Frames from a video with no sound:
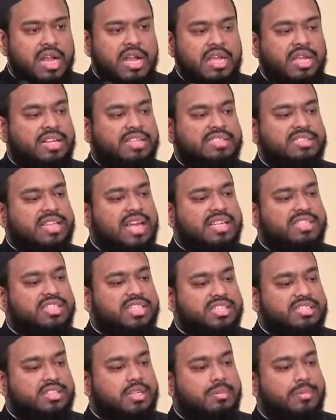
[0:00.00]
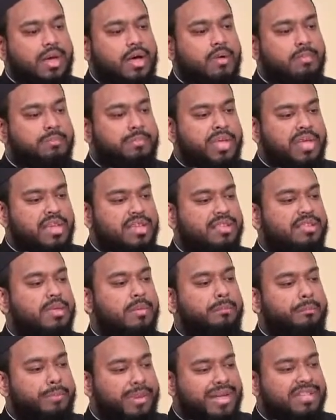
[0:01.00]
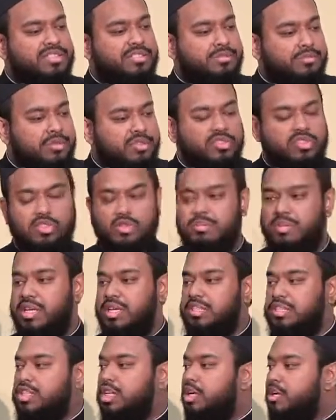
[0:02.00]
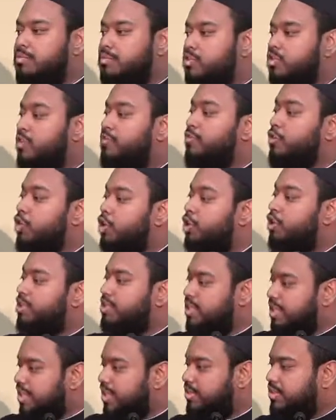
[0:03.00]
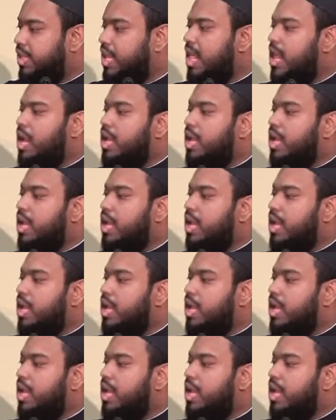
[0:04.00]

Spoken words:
it is not just about being the best Muslim in terms of good deeds.